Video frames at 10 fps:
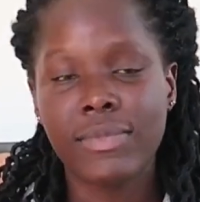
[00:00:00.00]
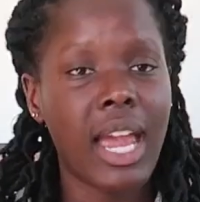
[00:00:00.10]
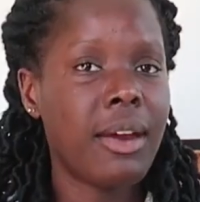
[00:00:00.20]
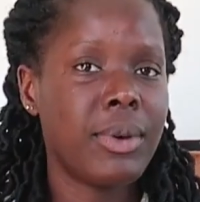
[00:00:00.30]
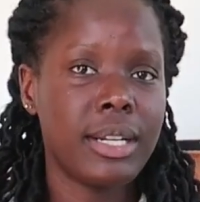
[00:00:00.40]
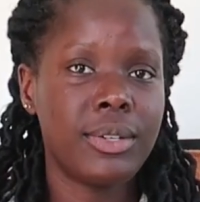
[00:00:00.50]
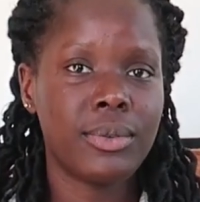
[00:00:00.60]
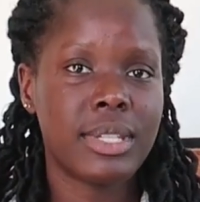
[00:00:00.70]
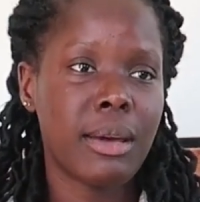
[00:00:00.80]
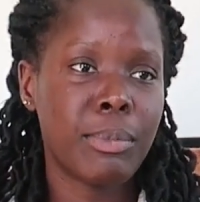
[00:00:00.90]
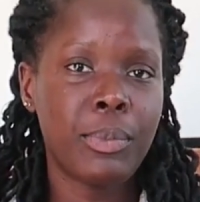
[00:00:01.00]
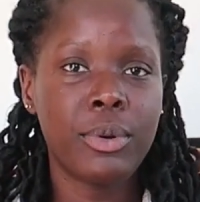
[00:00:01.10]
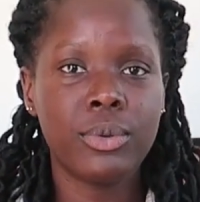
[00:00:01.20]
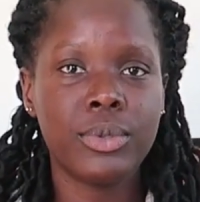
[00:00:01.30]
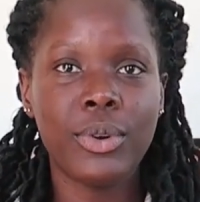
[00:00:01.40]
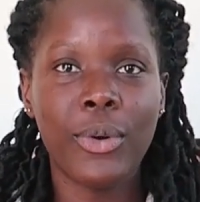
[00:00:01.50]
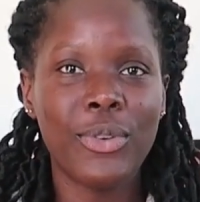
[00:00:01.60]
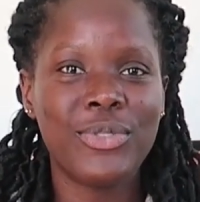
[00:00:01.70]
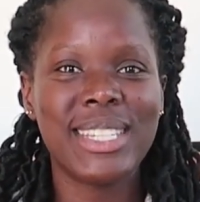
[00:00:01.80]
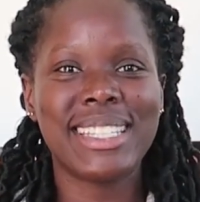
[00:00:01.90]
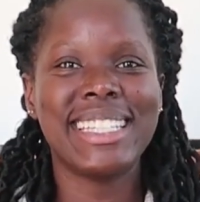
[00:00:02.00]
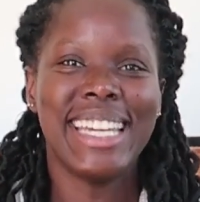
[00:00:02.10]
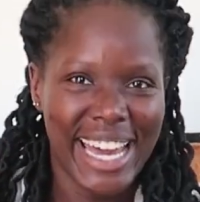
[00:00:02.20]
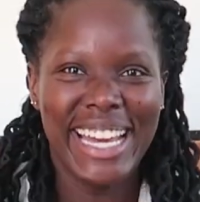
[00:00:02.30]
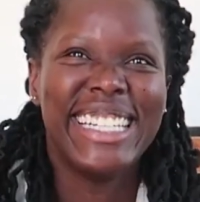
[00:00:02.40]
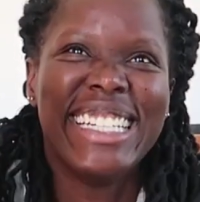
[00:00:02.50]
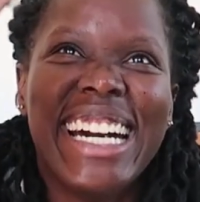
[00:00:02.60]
I really do. Some people would obviously, yeah.